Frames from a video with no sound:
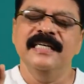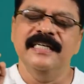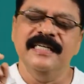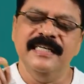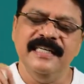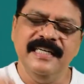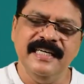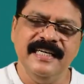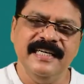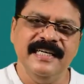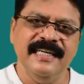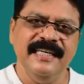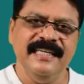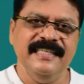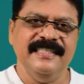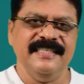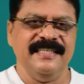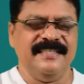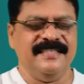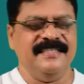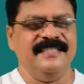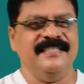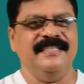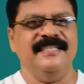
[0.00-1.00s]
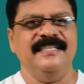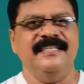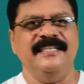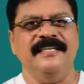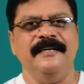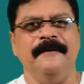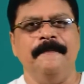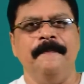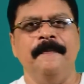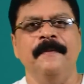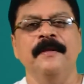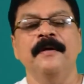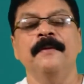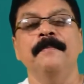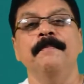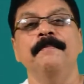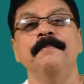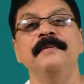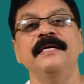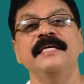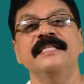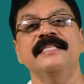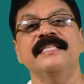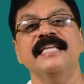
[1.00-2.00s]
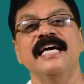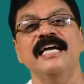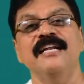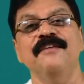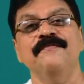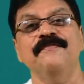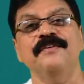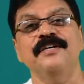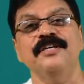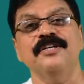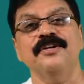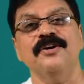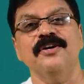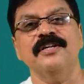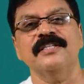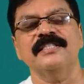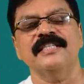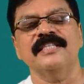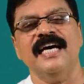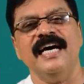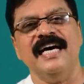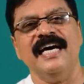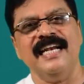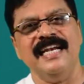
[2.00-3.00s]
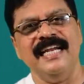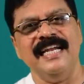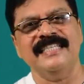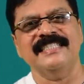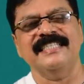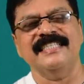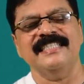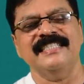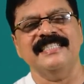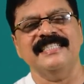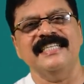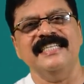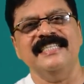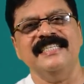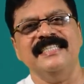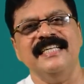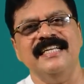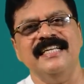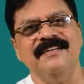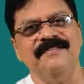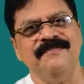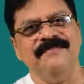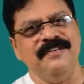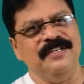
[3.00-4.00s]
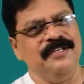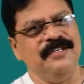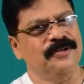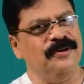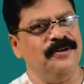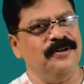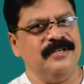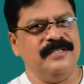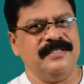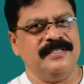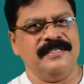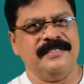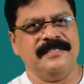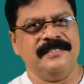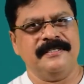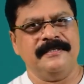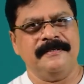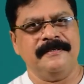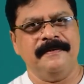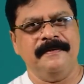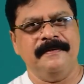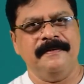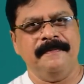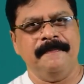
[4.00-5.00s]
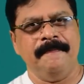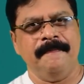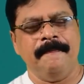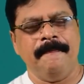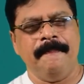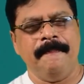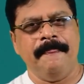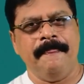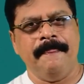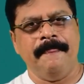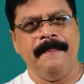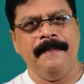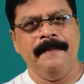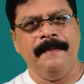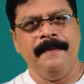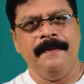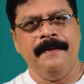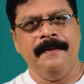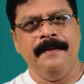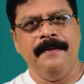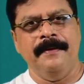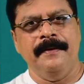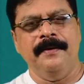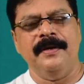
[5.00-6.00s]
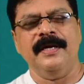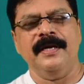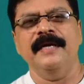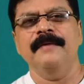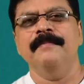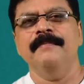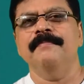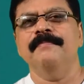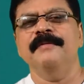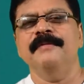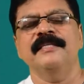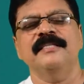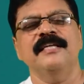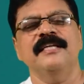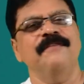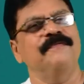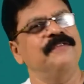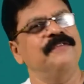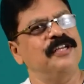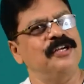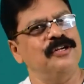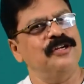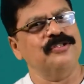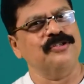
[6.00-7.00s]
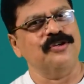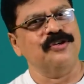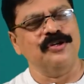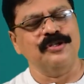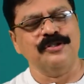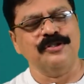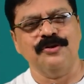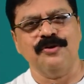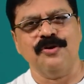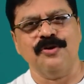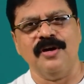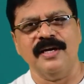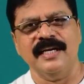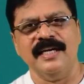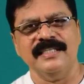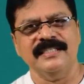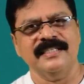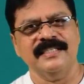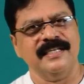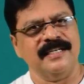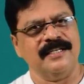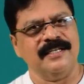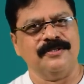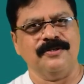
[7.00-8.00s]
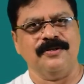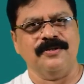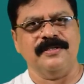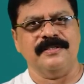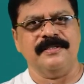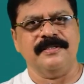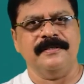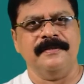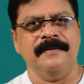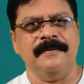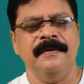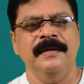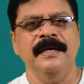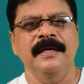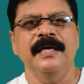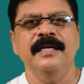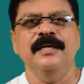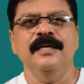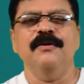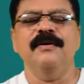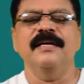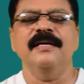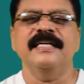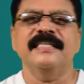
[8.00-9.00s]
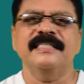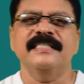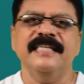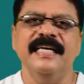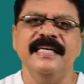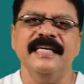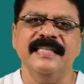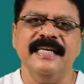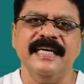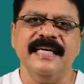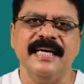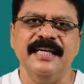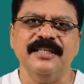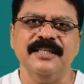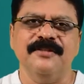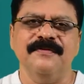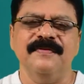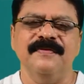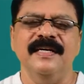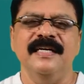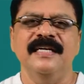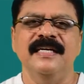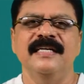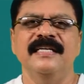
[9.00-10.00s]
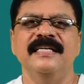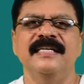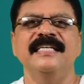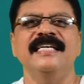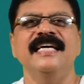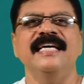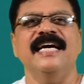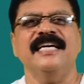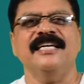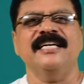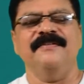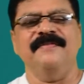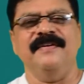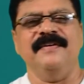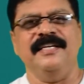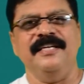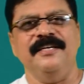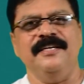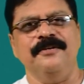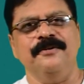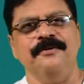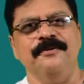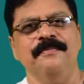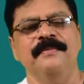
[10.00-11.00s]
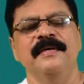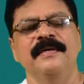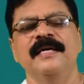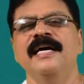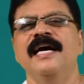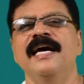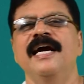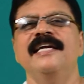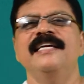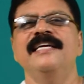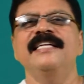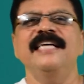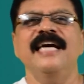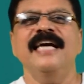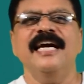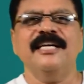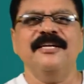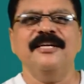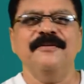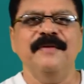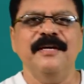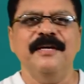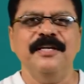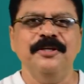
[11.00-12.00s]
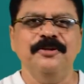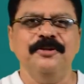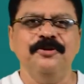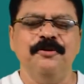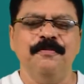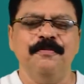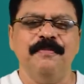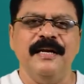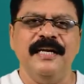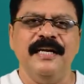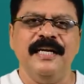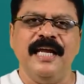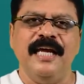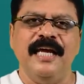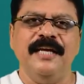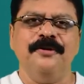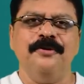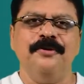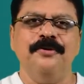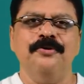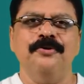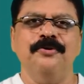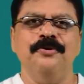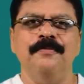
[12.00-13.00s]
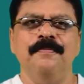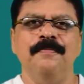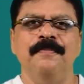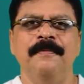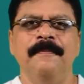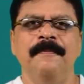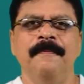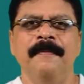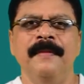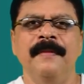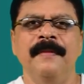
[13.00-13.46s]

decrease acidity. Methyl phenols are less acidic than phenols. Okay, methyl phenols are also called as cresols. Now, let us take the case of a deactivating group. A deactivating group like nitro group